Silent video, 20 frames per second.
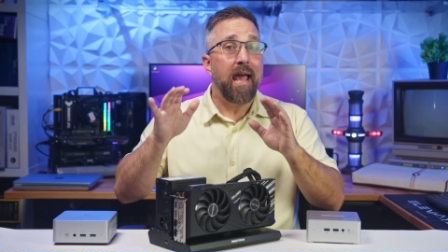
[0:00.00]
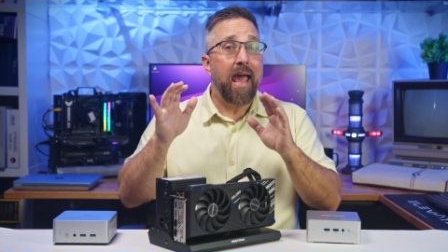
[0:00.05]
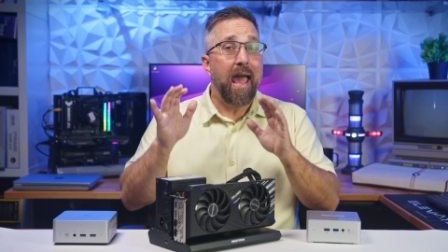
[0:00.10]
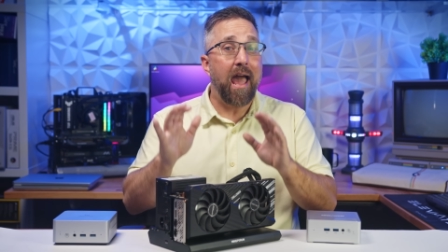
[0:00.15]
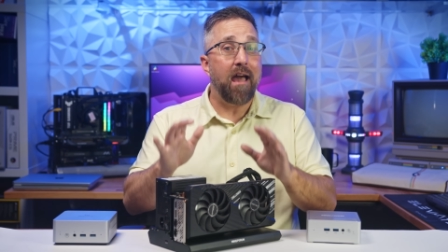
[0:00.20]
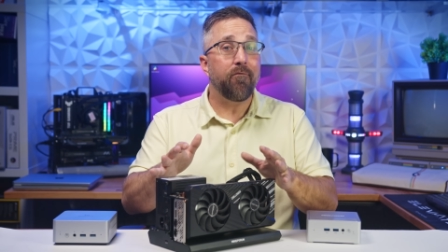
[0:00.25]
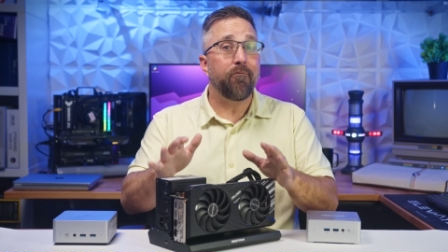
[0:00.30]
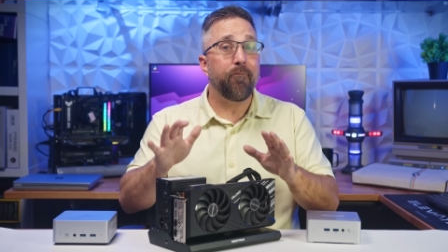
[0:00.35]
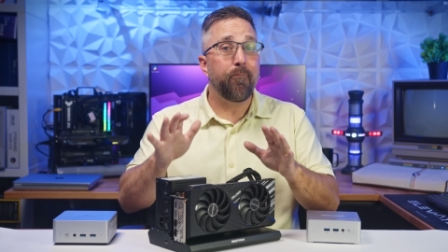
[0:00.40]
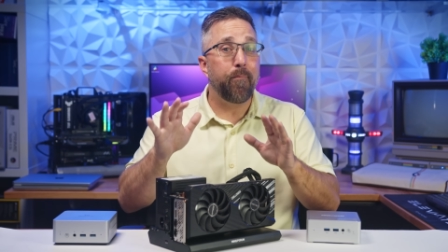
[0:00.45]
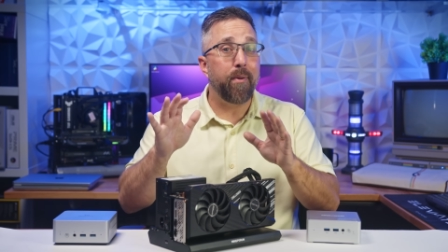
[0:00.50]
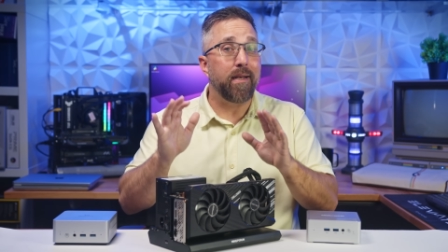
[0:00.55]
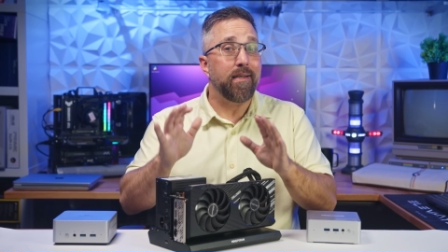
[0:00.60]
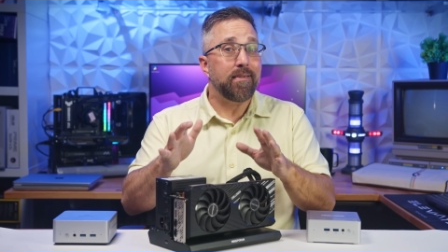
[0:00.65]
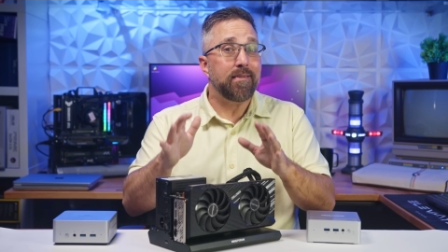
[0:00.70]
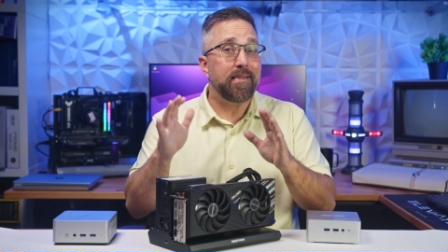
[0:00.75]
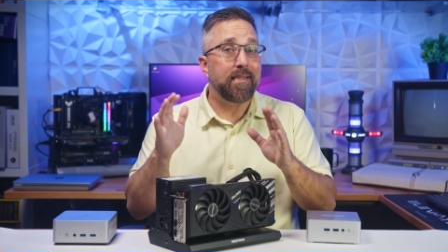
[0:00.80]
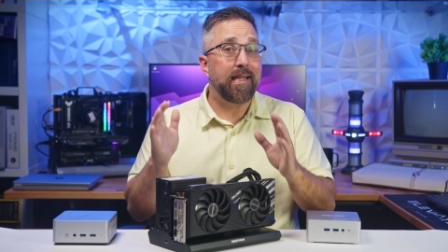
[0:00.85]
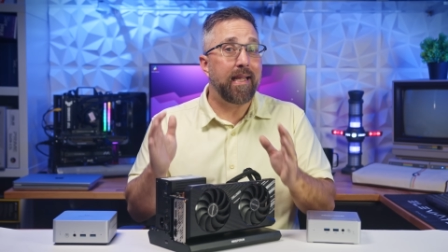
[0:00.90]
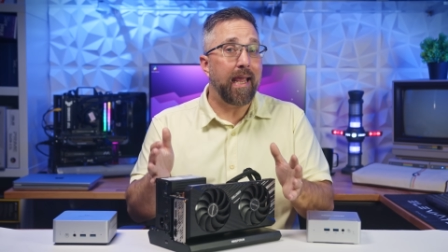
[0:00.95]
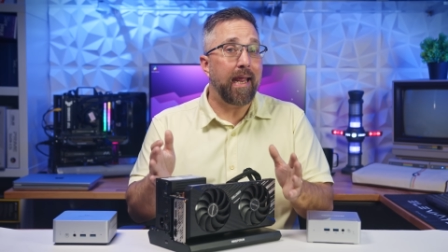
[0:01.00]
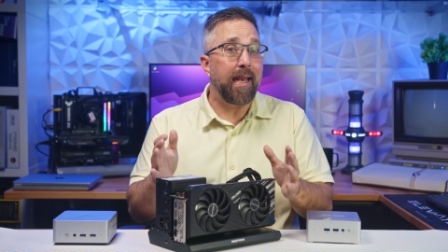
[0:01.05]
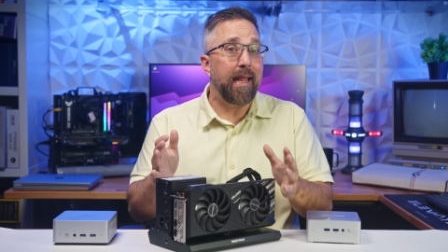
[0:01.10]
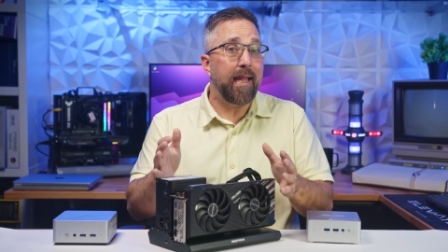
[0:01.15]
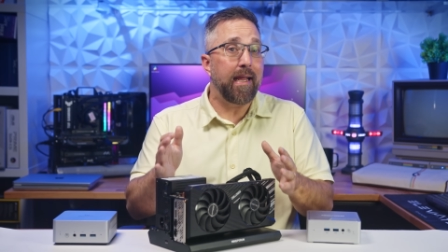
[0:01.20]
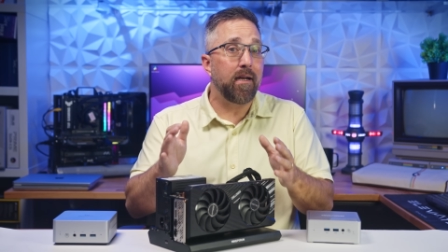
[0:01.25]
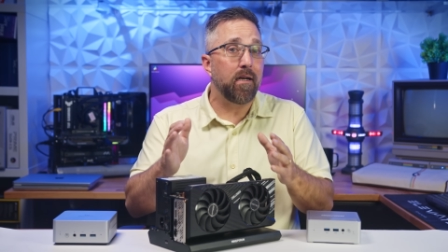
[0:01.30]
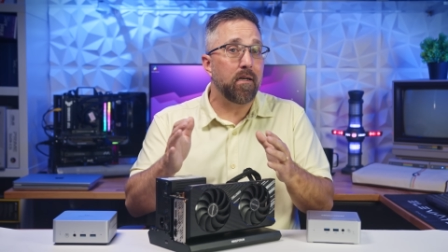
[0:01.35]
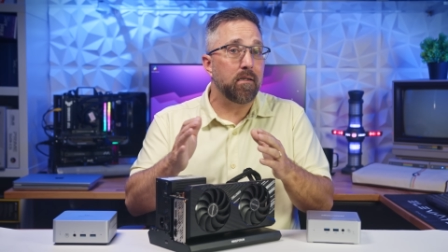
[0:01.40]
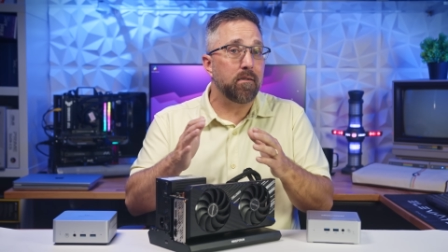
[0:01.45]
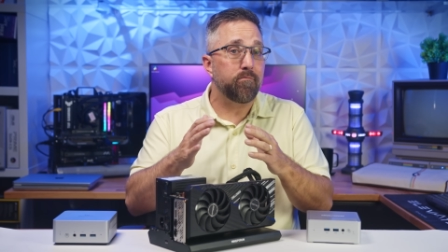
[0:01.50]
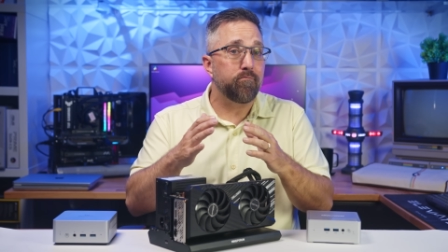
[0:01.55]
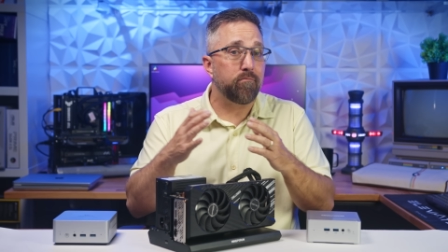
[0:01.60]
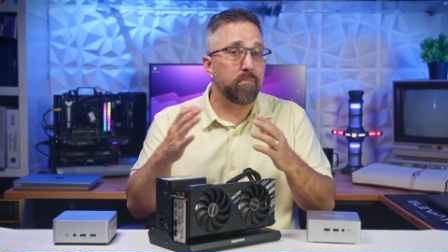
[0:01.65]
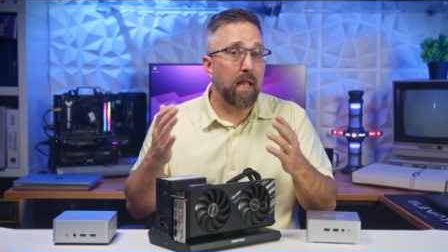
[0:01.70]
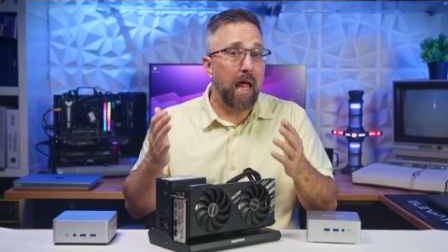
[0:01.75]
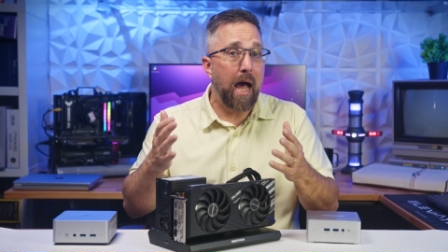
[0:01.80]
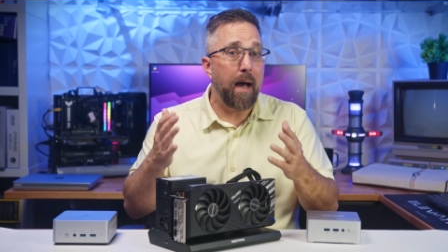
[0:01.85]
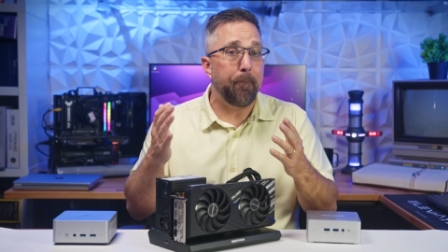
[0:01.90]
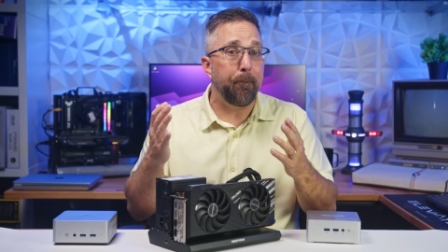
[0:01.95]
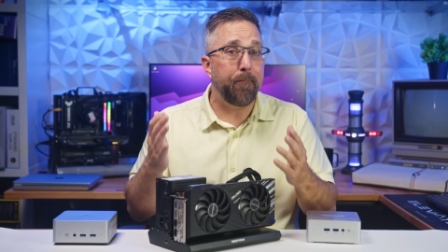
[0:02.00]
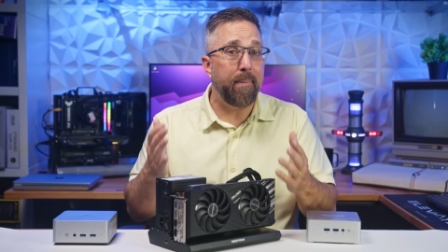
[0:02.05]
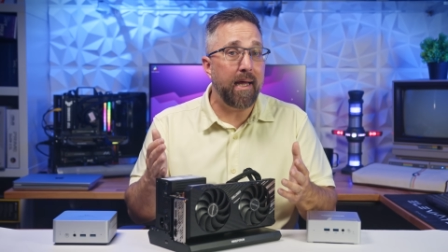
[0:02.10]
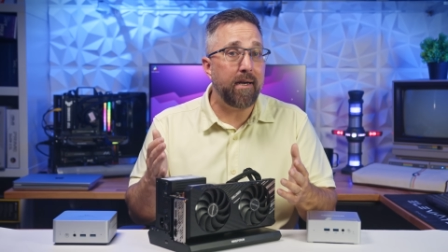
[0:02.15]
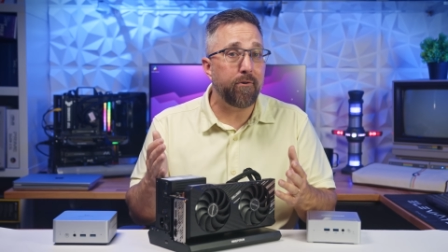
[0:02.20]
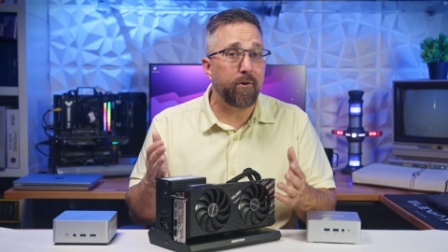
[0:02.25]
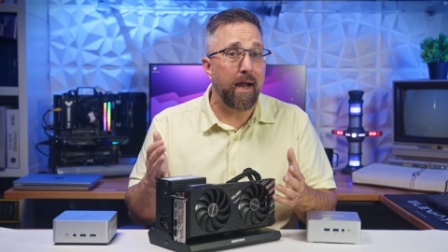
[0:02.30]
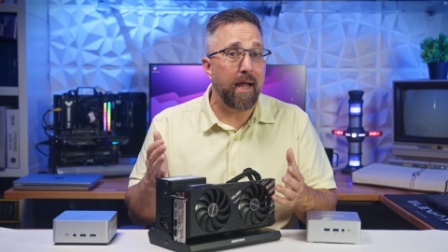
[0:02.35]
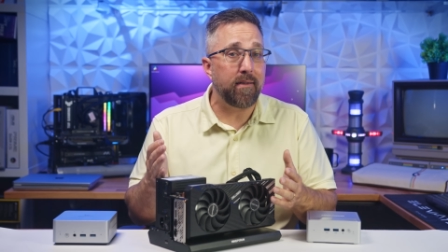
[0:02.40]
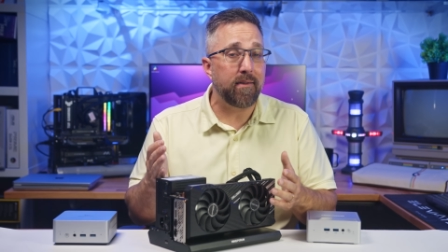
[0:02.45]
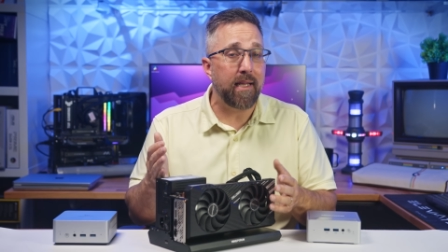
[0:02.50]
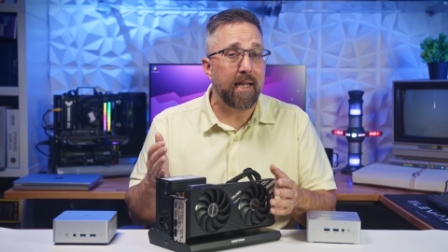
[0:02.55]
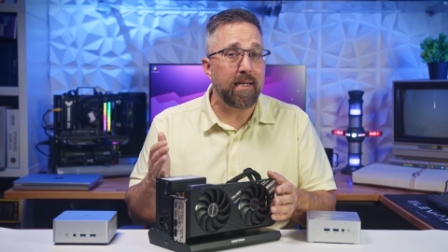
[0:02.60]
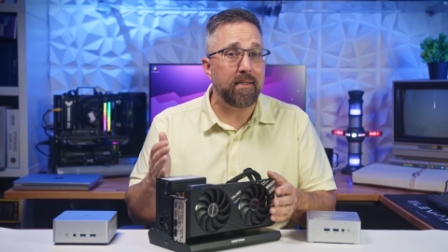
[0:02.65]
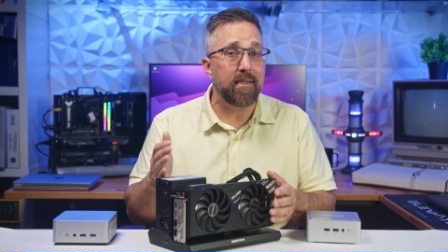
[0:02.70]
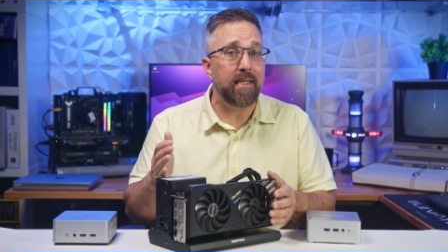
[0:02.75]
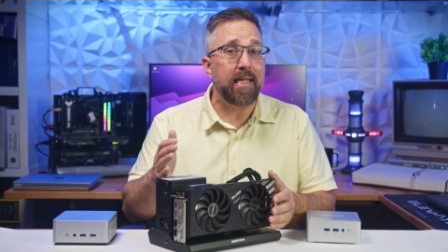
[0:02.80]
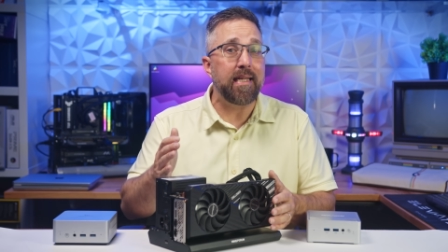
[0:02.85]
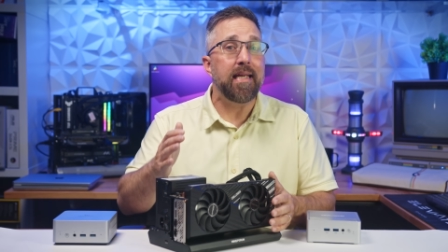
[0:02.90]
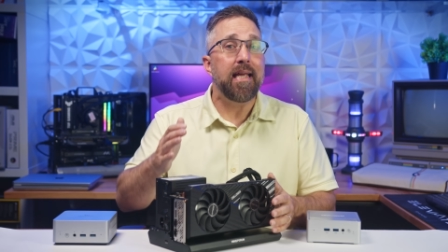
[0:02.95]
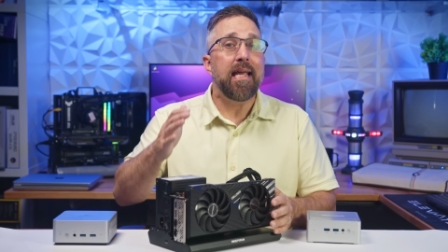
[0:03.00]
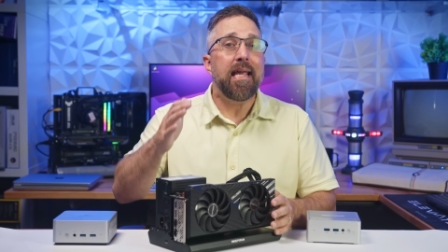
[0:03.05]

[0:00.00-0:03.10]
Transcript: have been getting a lot better at lately